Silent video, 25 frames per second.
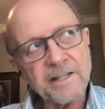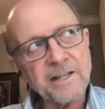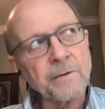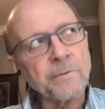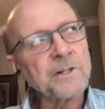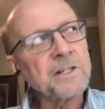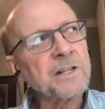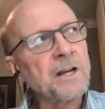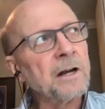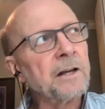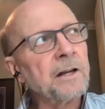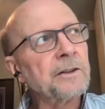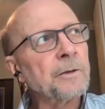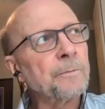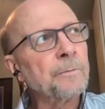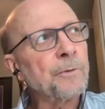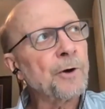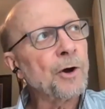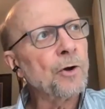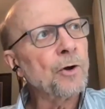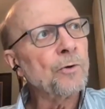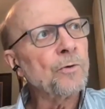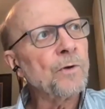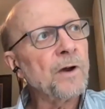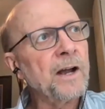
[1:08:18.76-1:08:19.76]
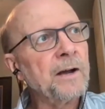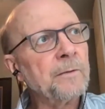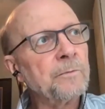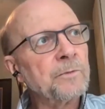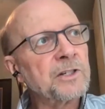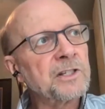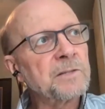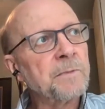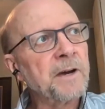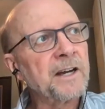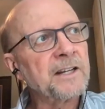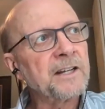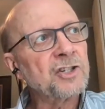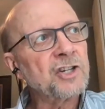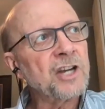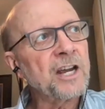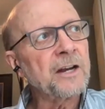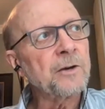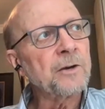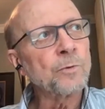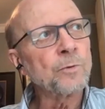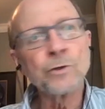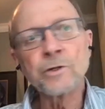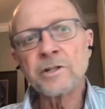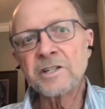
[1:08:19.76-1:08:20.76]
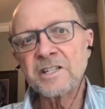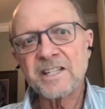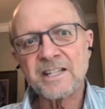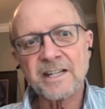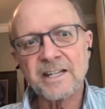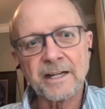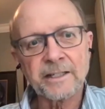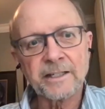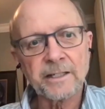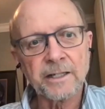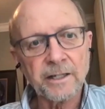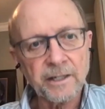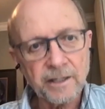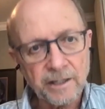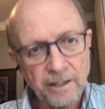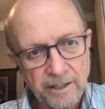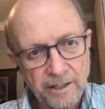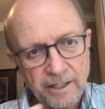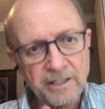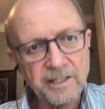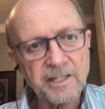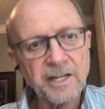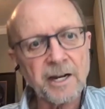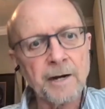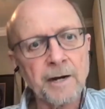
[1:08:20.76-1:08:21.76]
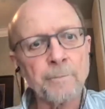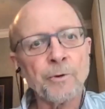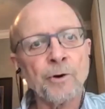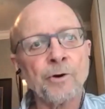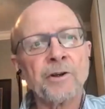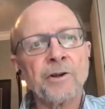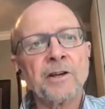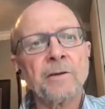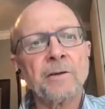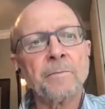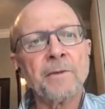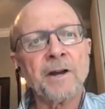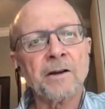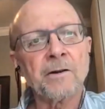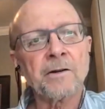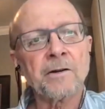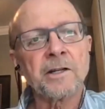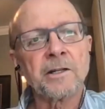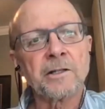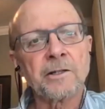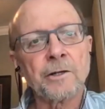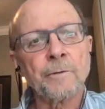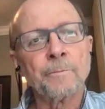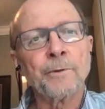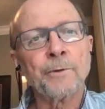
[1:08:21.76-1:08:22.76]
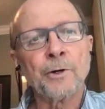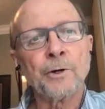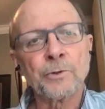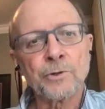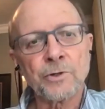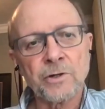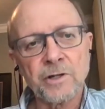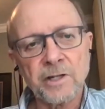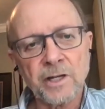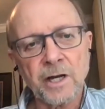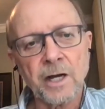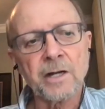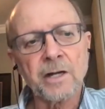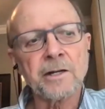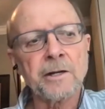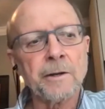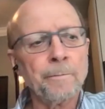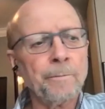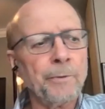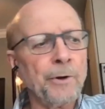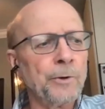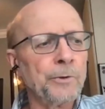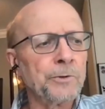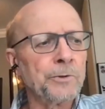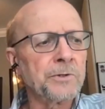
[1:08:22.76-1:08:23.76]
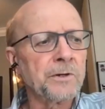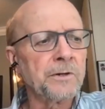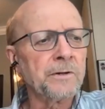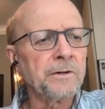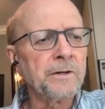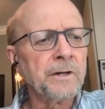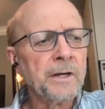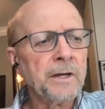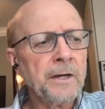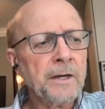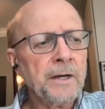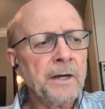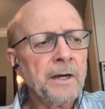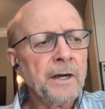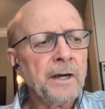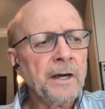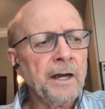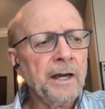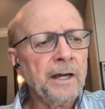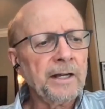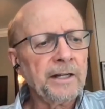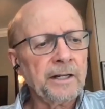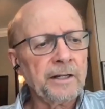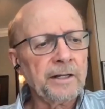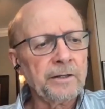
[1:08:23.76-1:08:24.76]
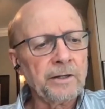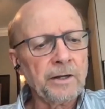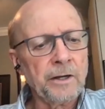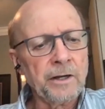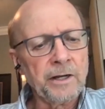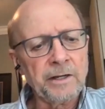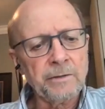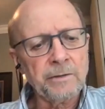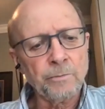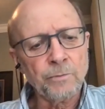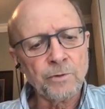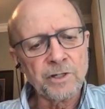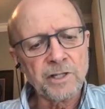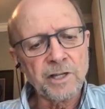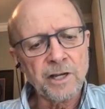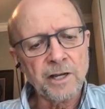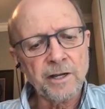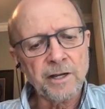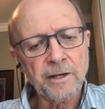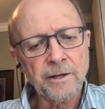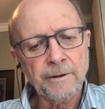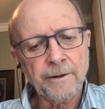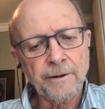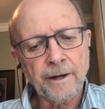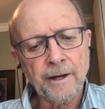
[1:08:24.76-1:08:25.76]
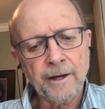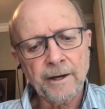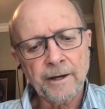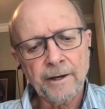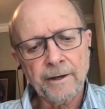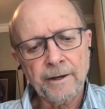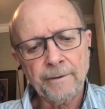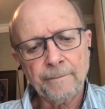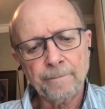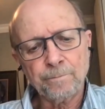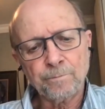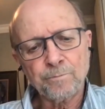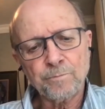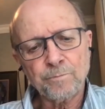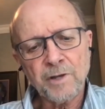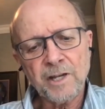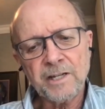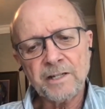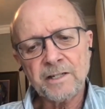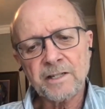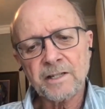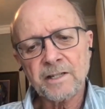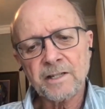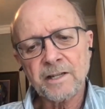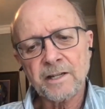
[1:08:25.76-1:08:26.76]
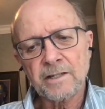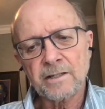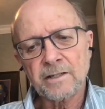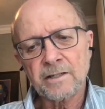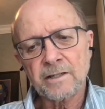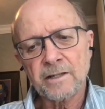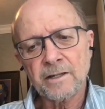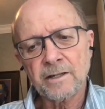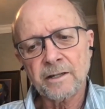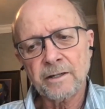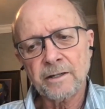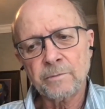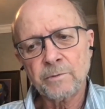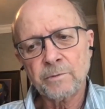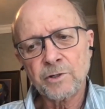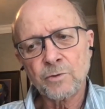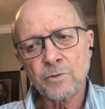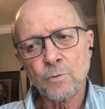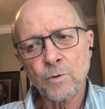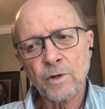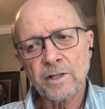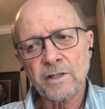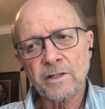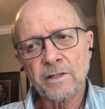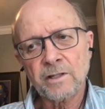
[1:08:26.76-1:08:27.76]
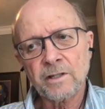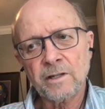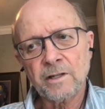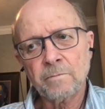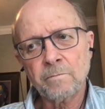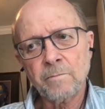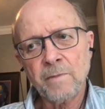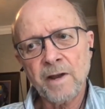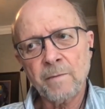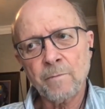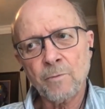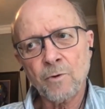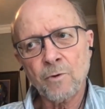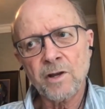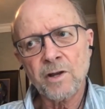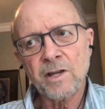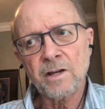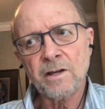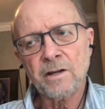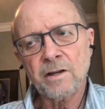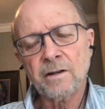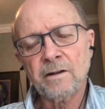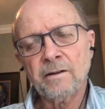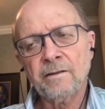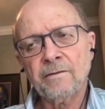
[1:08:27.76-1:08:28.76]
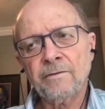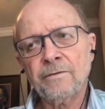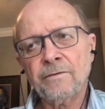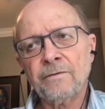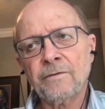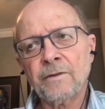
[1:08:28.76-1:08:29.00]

was on the program was by Jake Runestad, a contemporary American composer, young composer. And it was a piece that was written in memory of